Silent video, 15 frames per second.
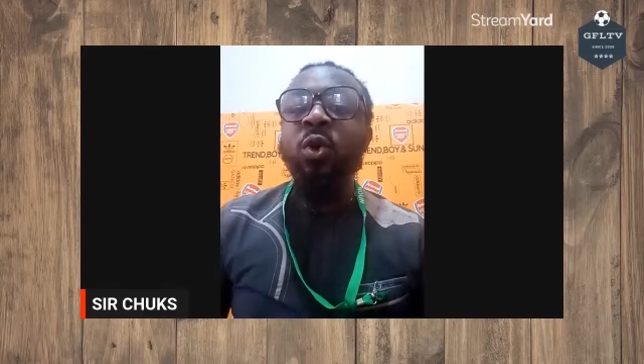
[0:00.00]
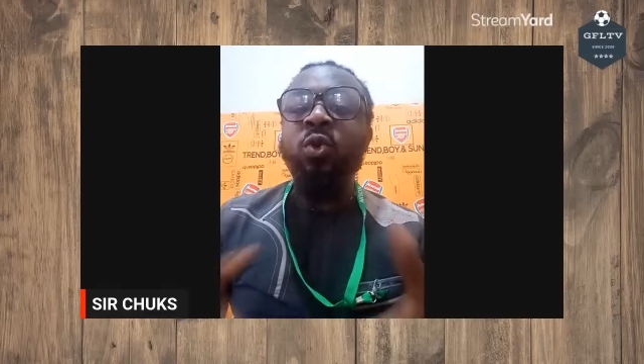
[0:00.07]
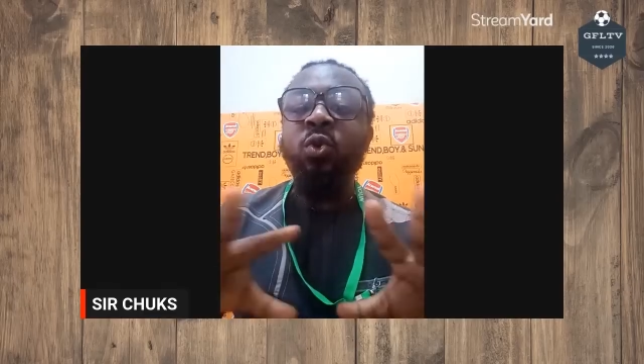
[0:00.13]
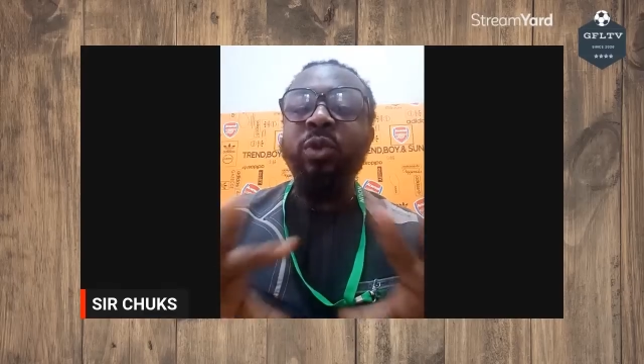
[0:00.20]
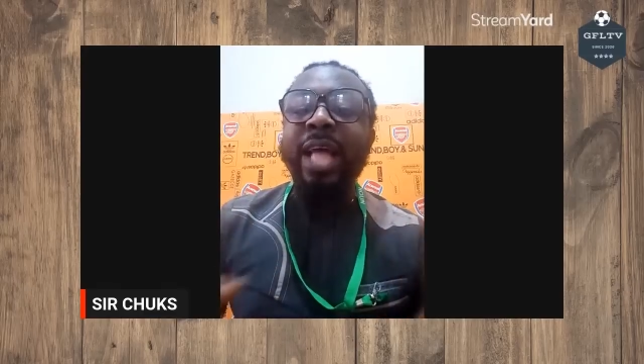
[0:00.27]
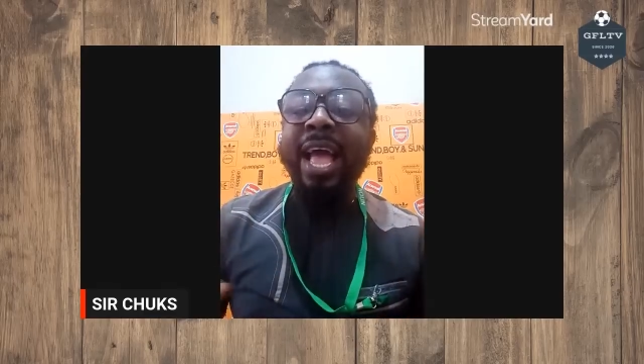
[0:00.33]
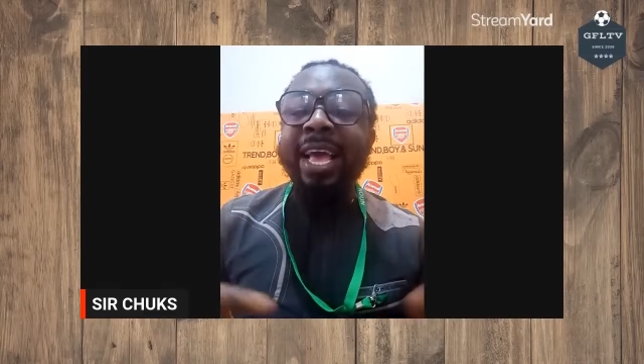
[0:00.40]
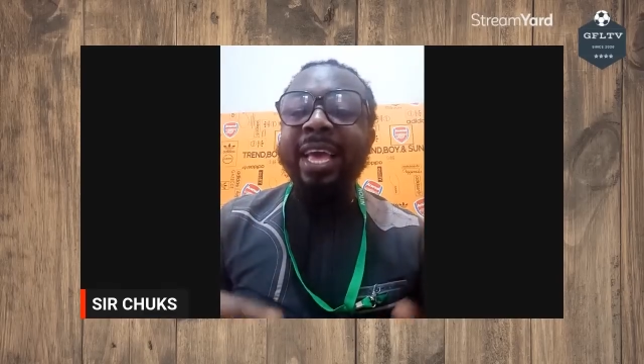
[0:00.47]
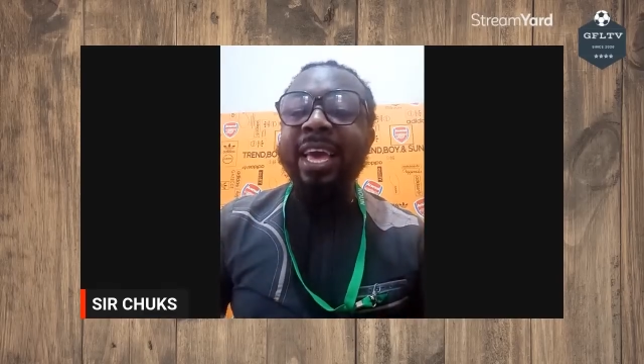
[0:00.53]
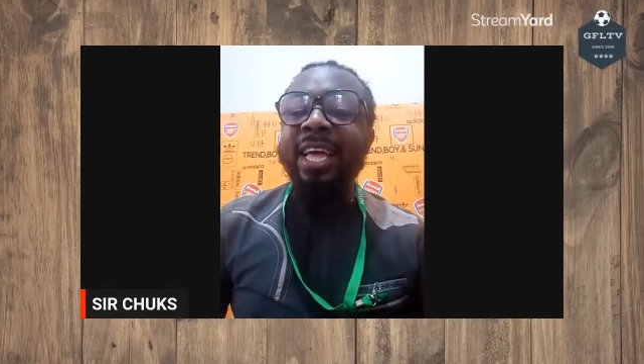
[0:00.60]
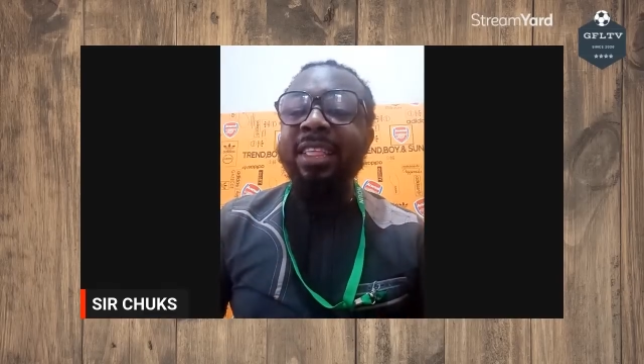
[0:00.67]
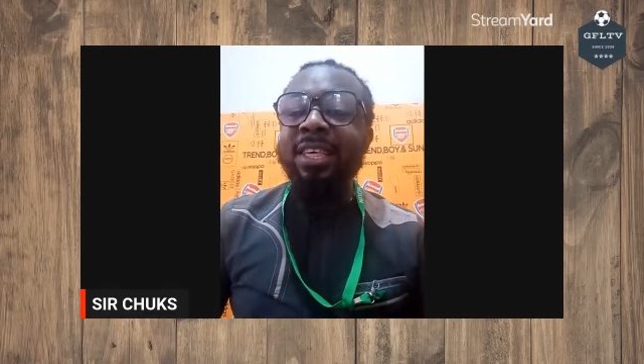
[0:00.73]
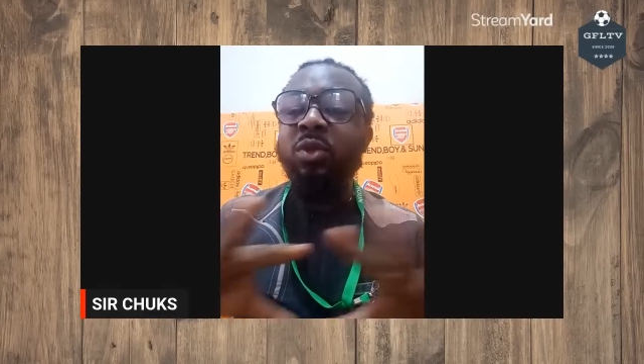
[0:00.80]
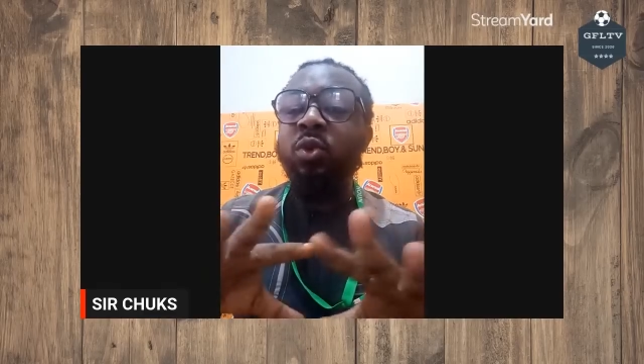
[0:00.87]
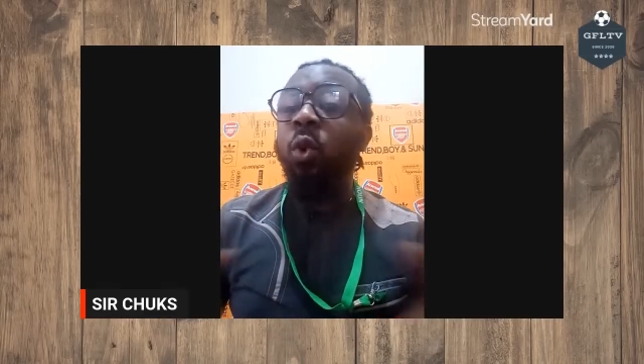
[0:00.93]
So now
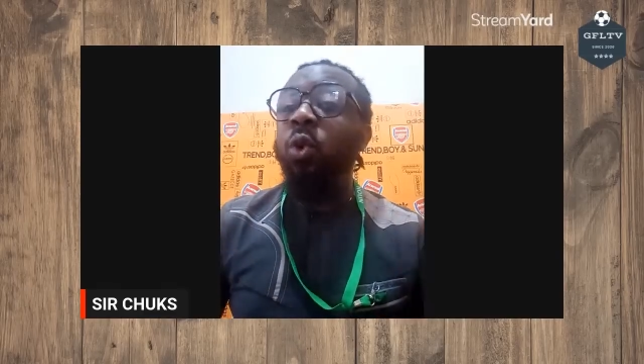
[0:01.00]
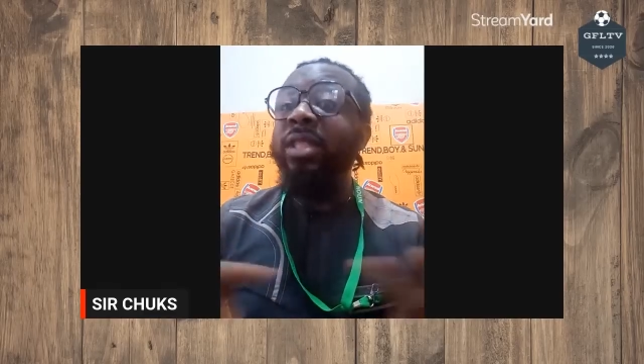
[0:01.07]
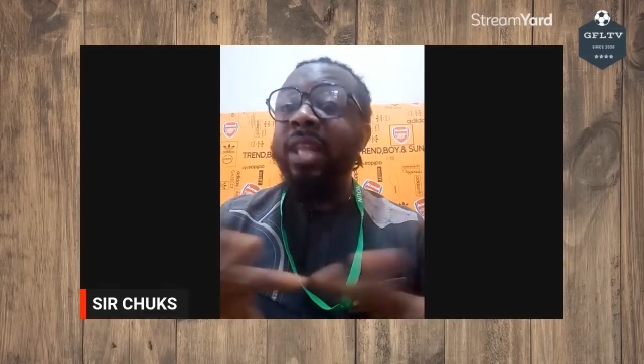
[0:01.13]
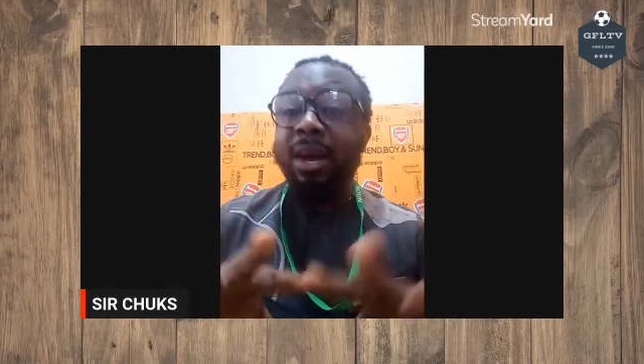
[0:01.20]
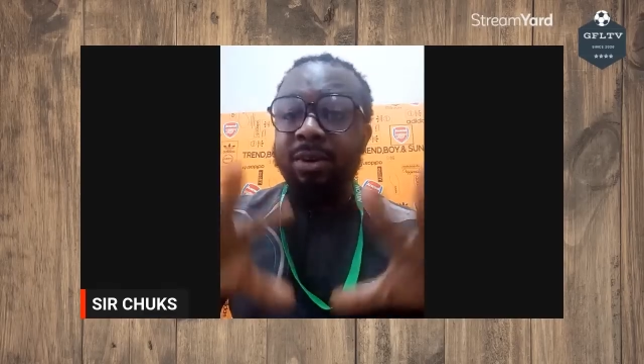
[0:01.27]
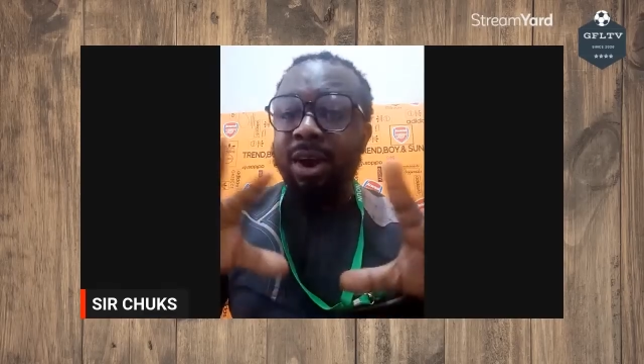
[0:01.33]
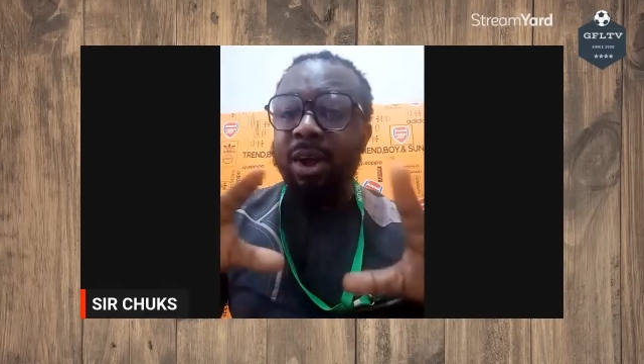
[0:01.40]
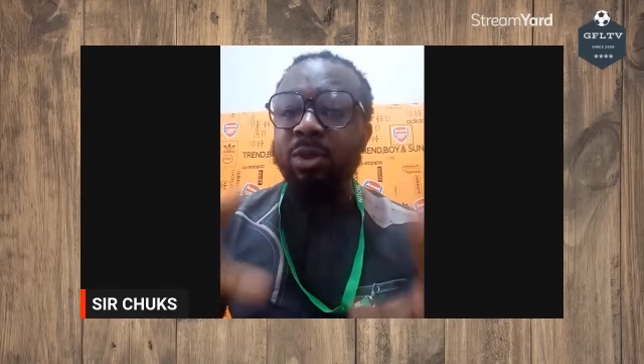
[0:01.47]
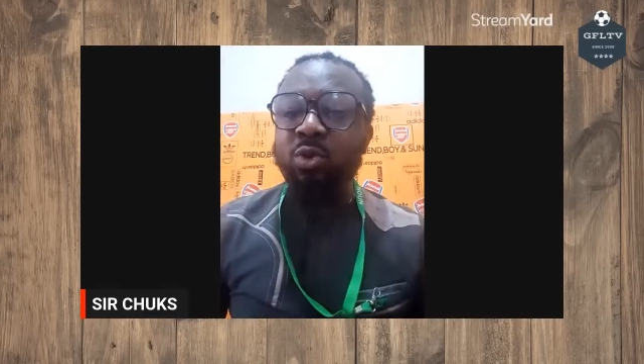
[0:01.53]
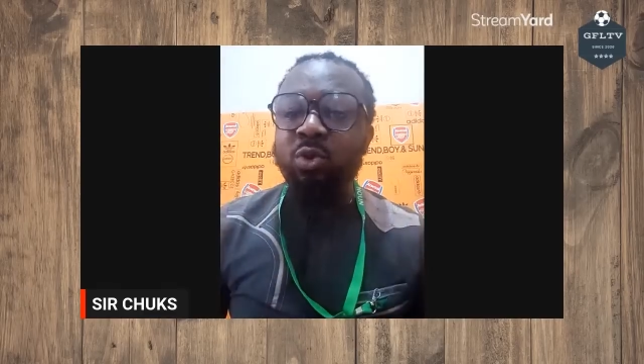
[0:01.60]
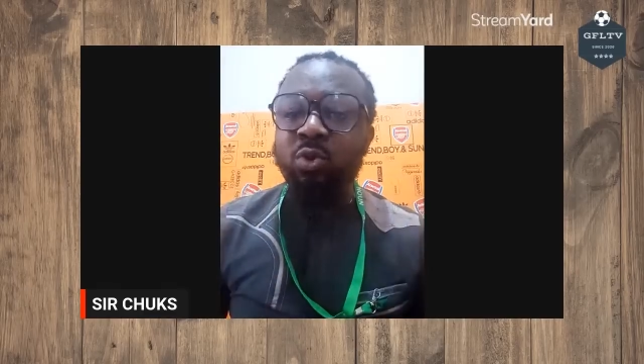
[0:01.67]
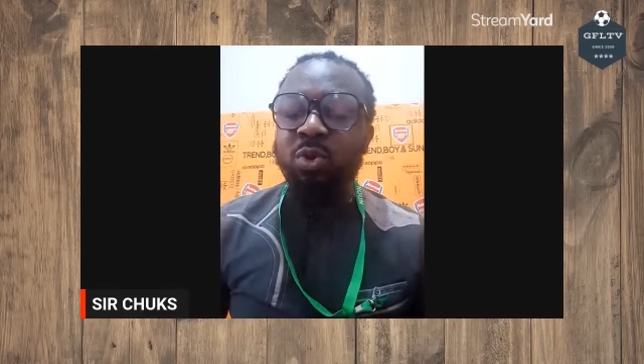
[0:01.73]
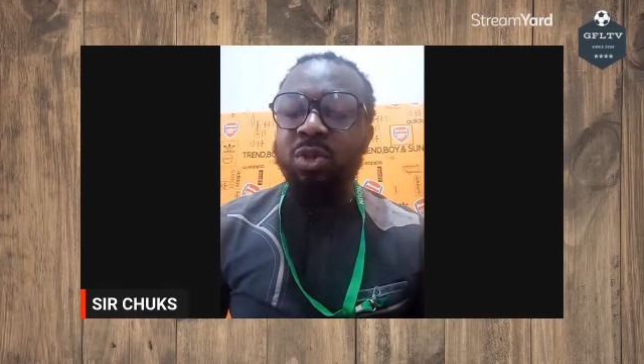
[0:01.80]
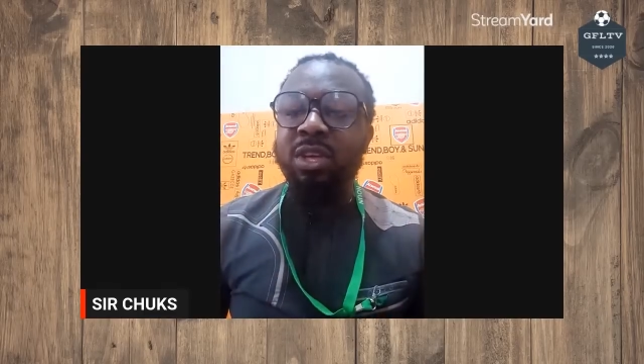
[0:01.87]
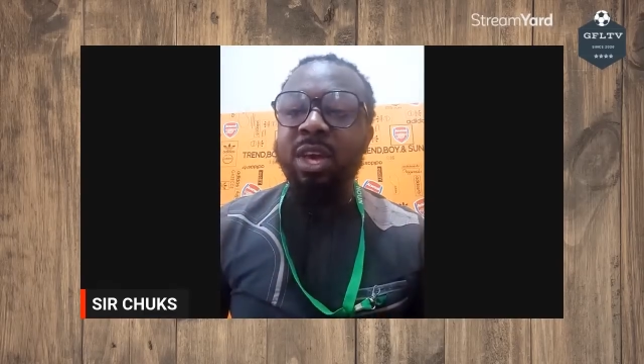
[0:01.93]
get this underground
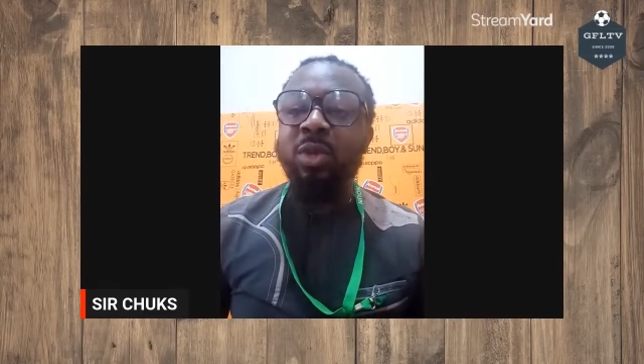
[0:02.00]
news.